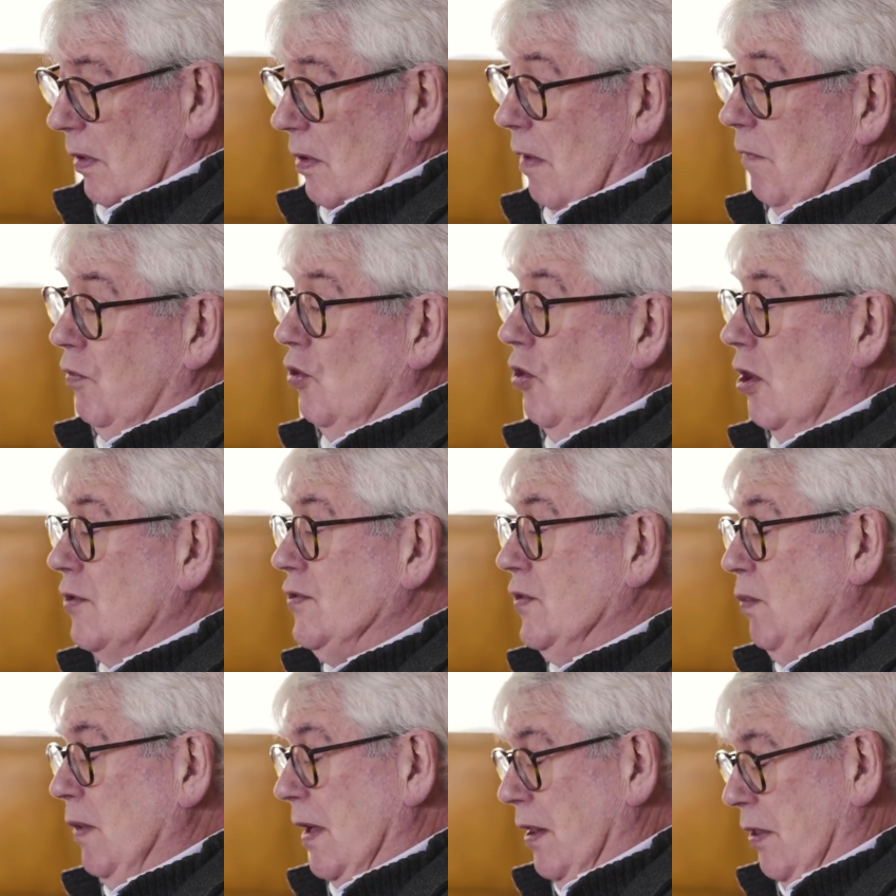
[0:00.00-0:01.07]
Of
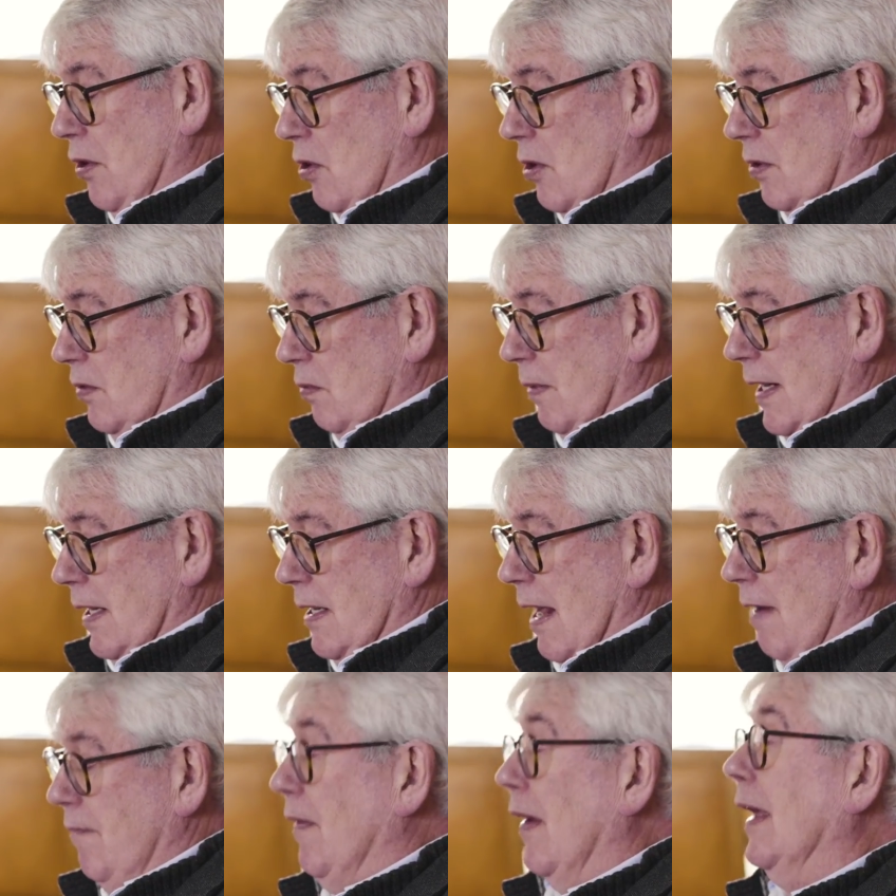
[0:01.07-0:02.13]
course, we thought we'd
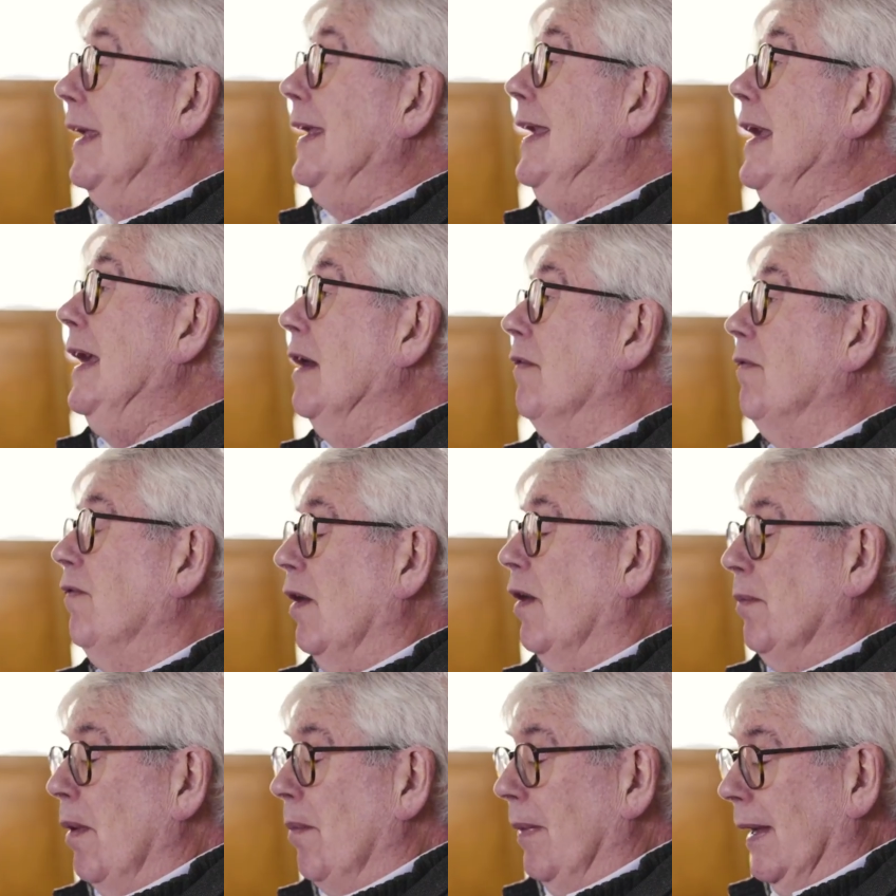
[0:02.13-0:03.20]
never hear
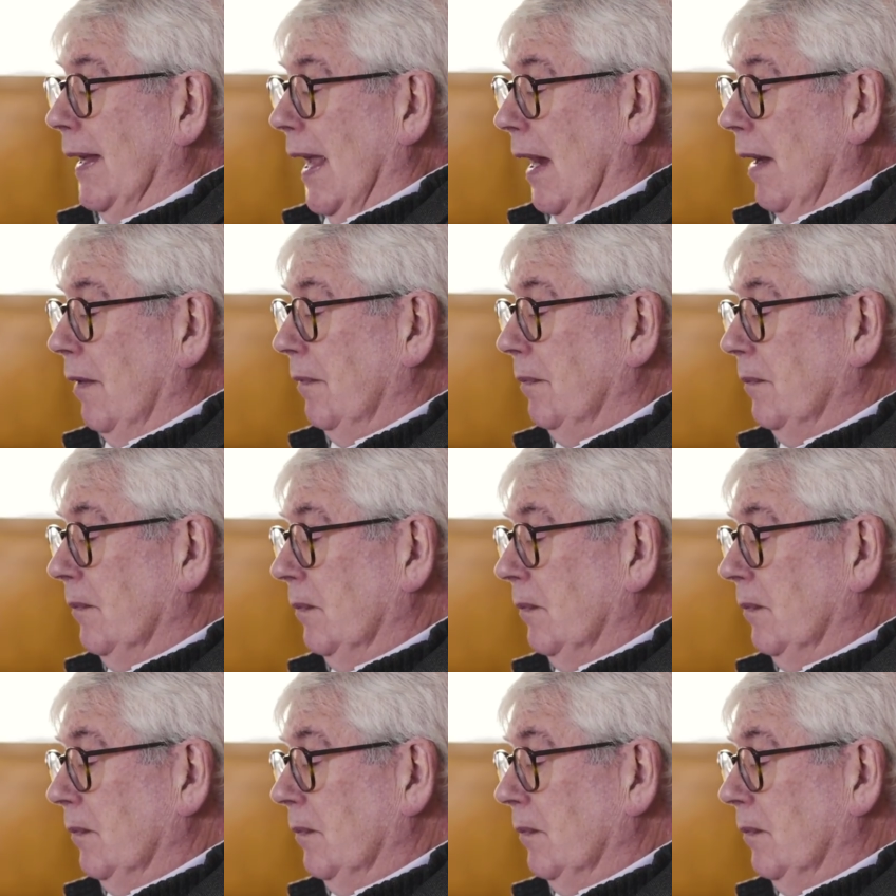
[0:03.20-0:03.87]
from him again,